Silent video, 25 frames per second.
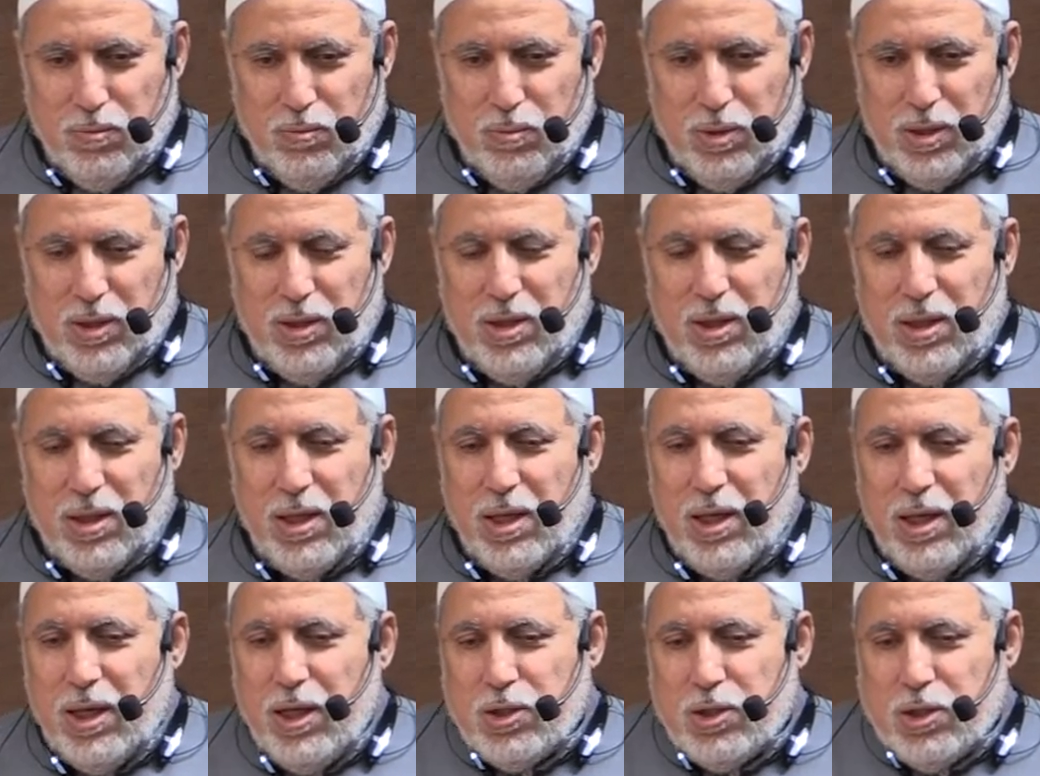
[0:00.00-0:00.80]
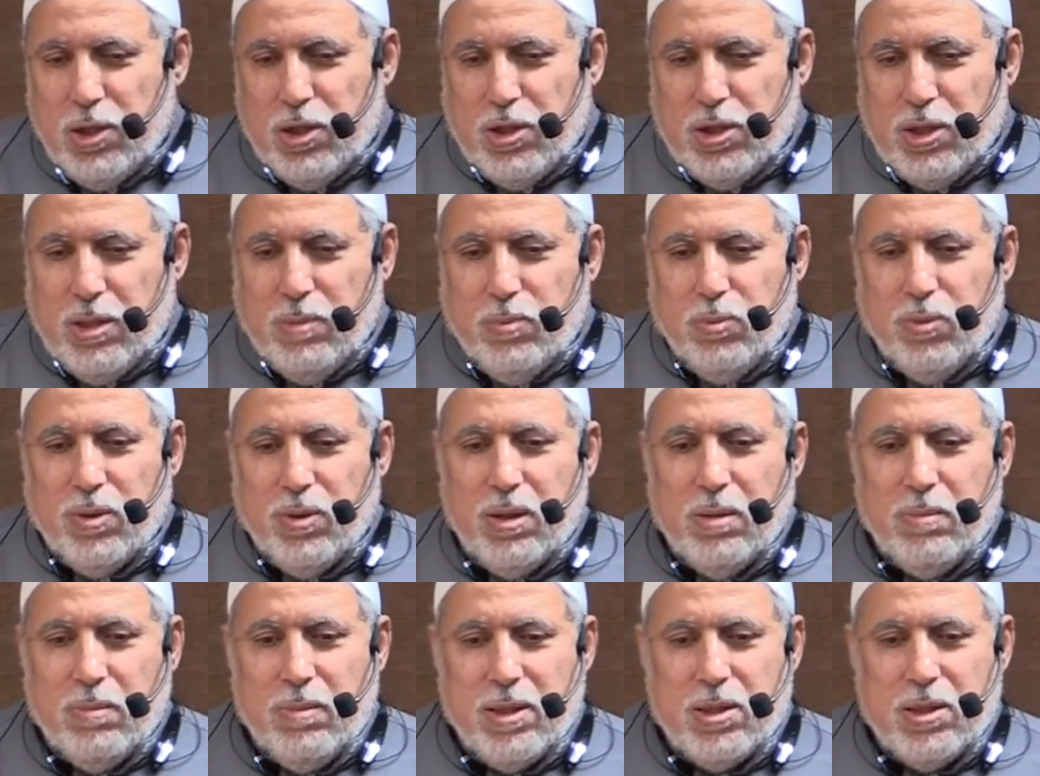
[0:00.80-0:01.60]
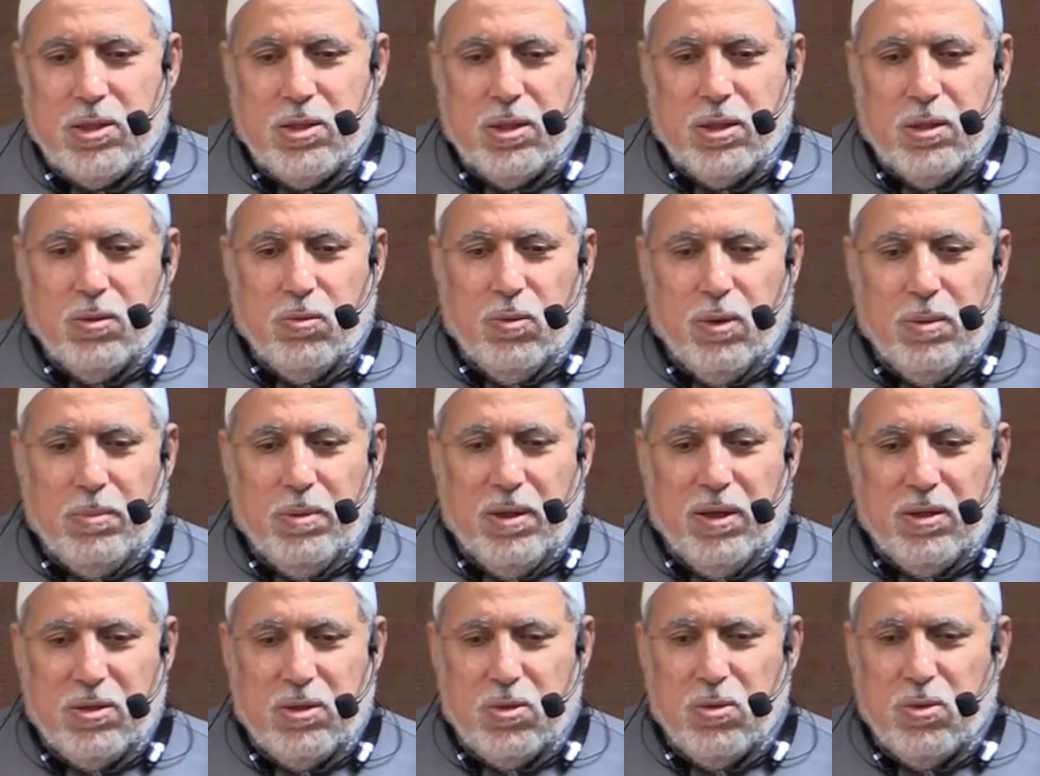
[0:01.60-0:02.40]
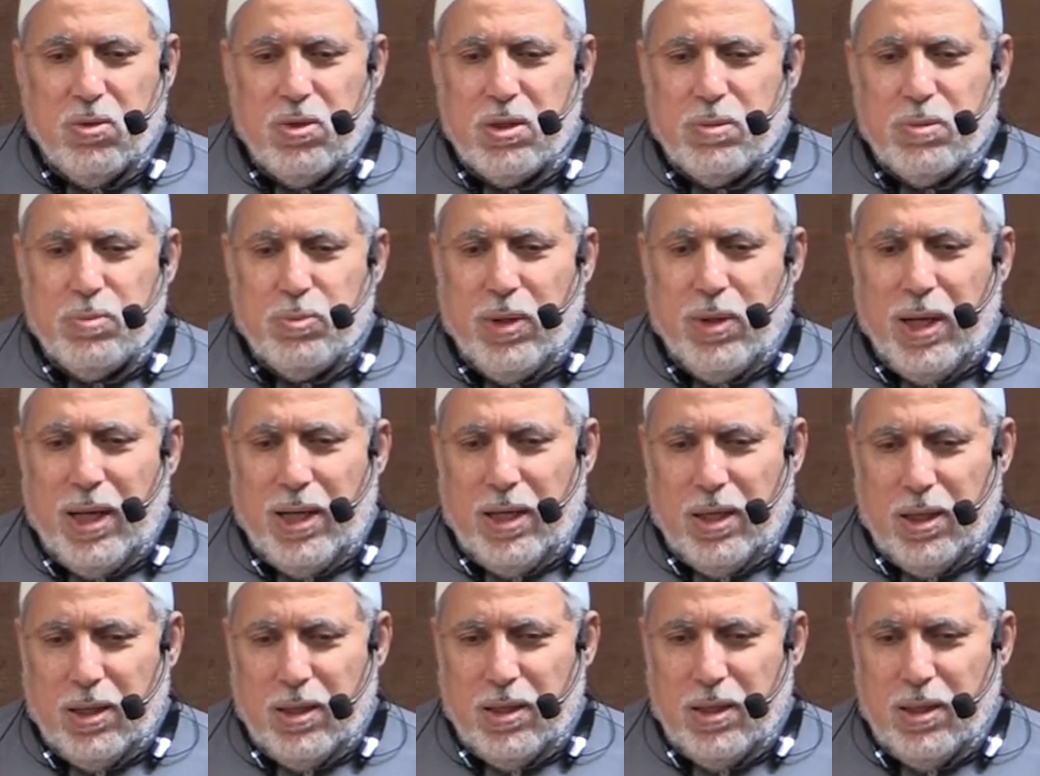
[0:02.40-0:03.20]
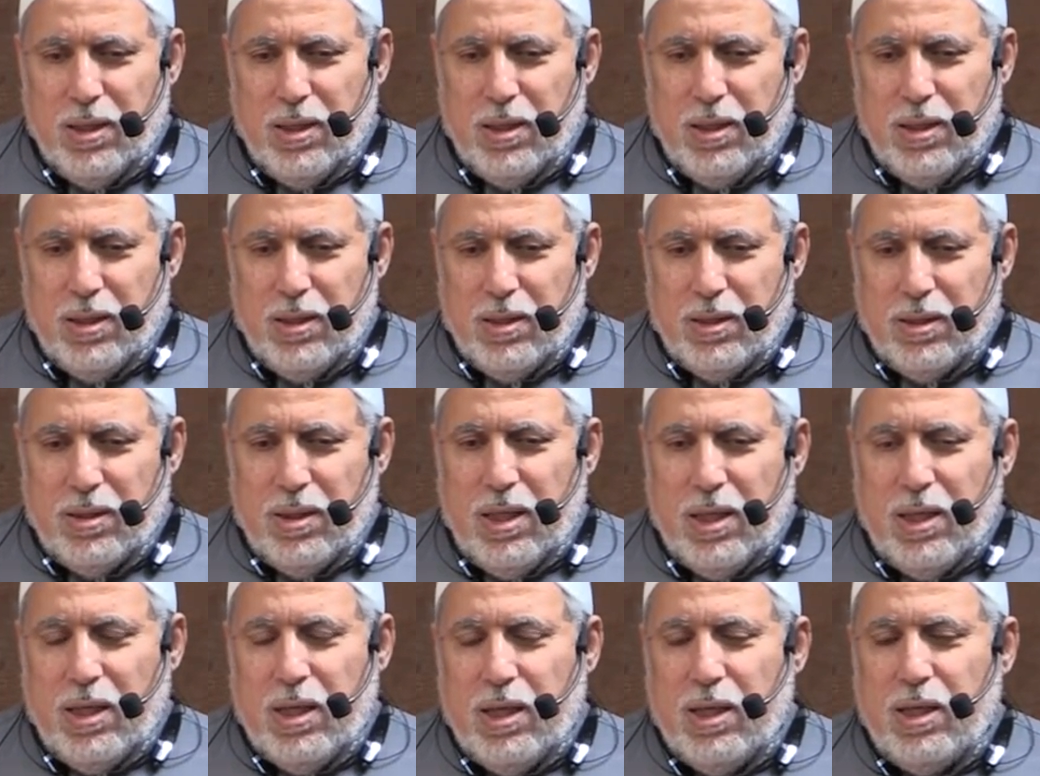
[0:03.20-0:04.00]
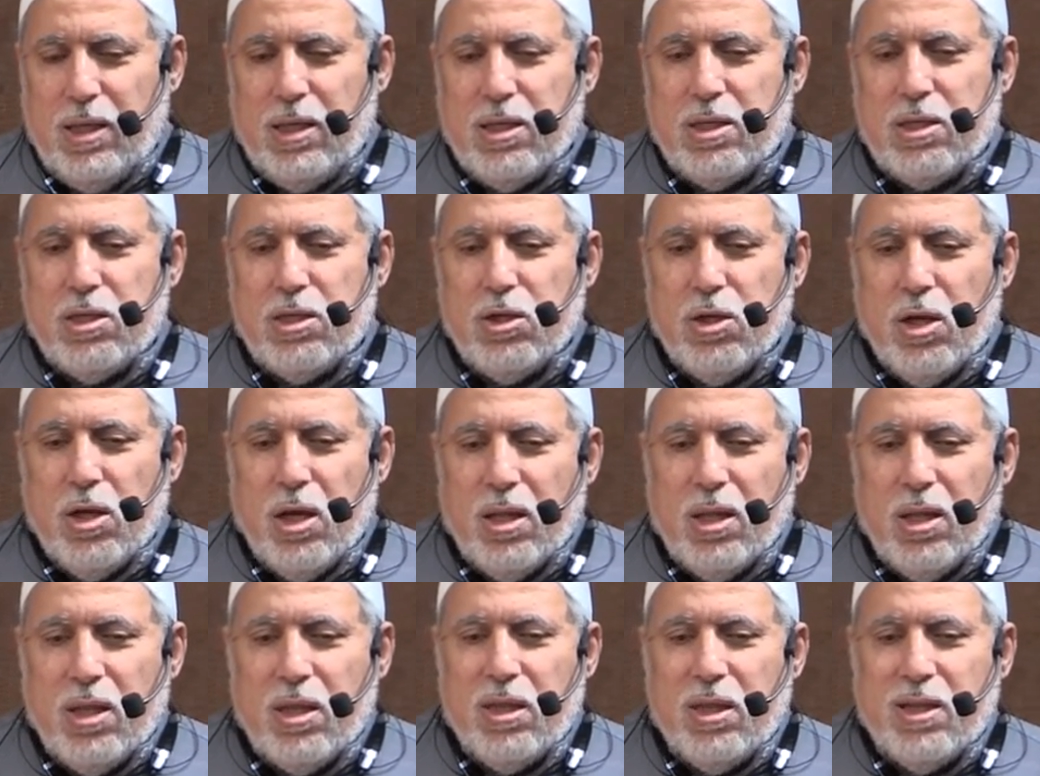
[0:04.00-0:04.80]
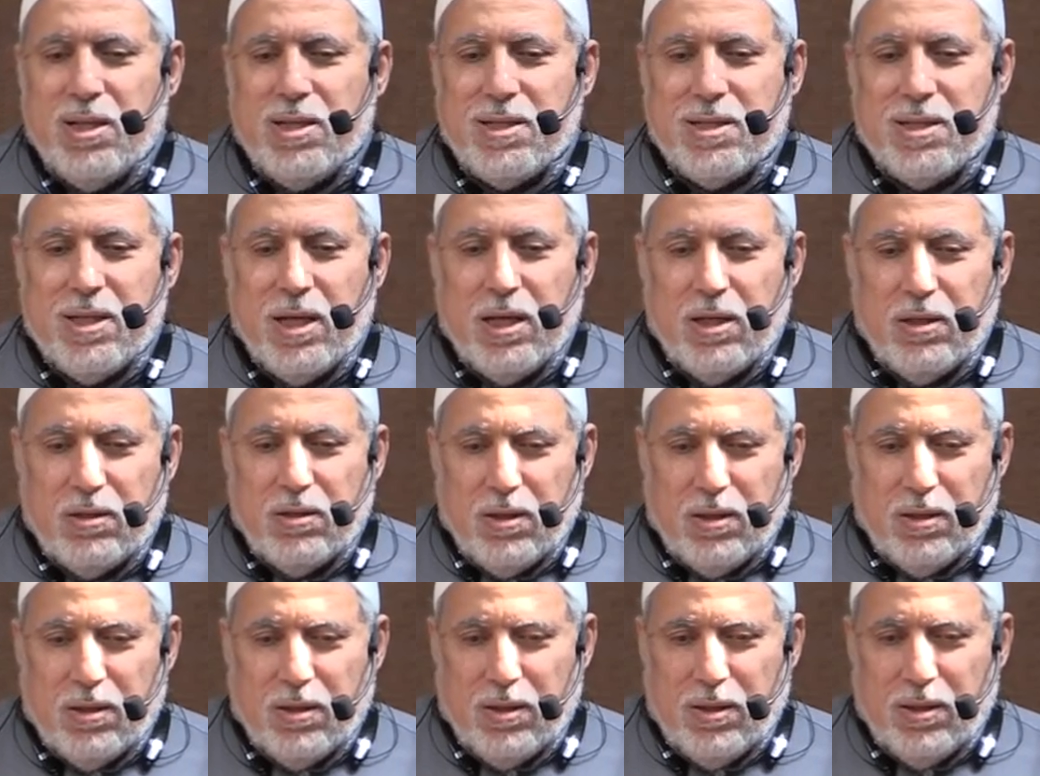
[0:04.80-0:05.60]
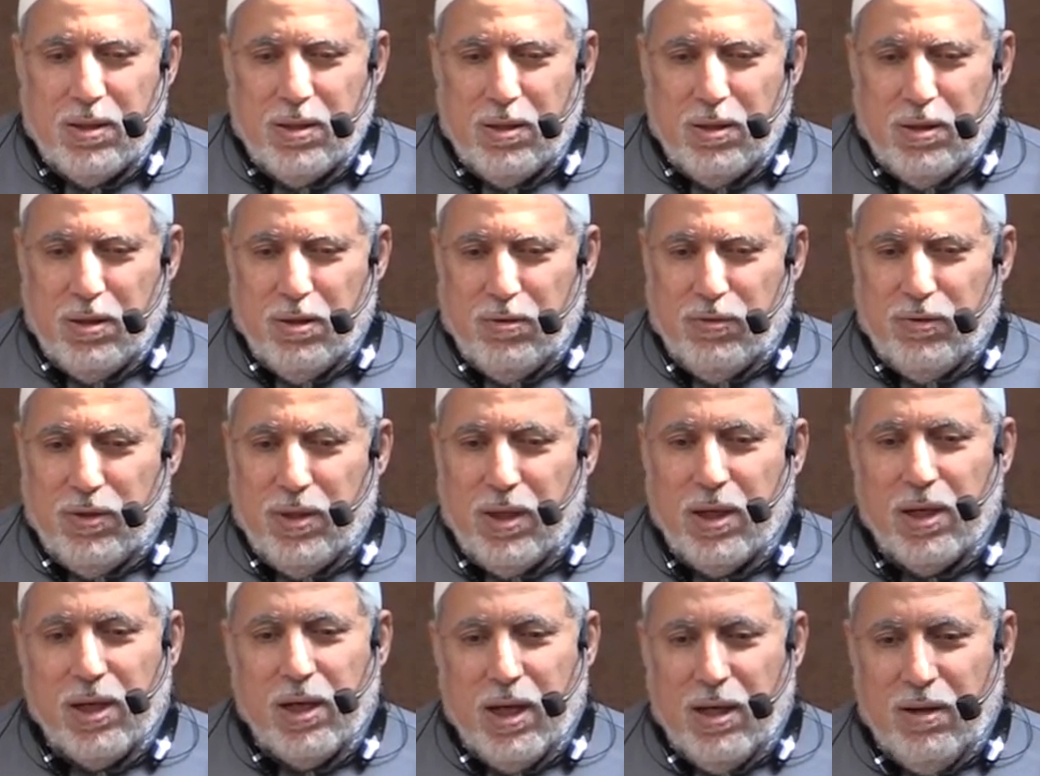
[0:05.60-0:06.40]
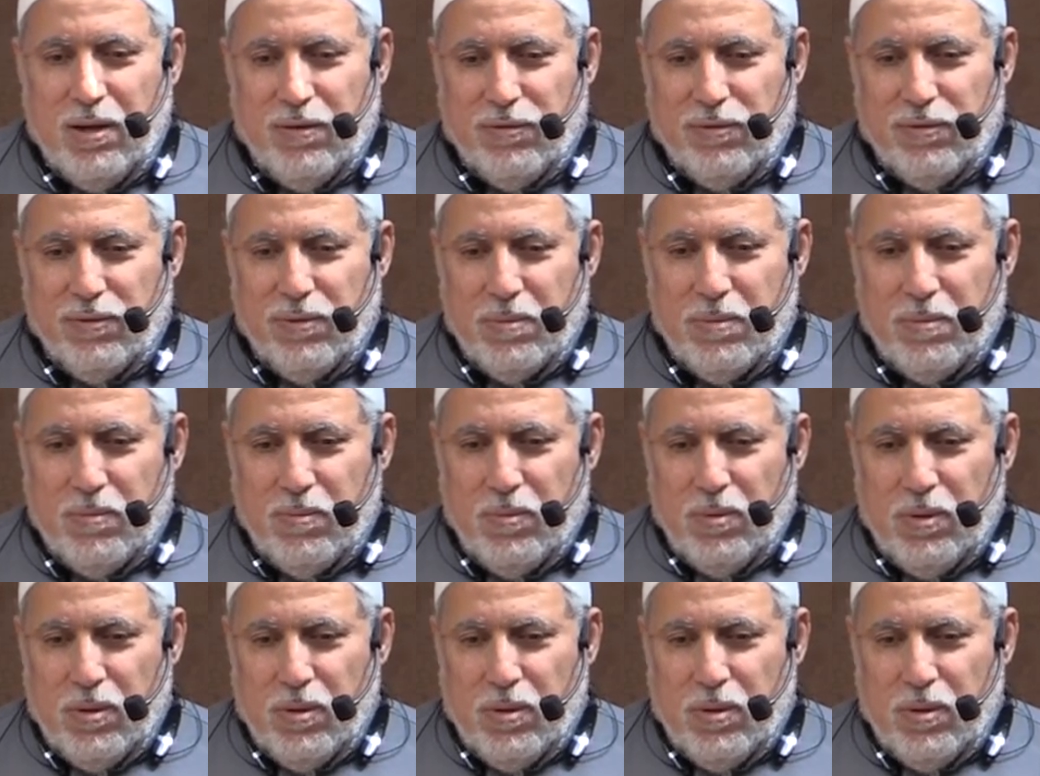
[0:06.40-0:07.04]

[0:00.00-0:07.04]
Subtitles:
But their relationship with the masjid will be so sporadic that it is not the center of their life.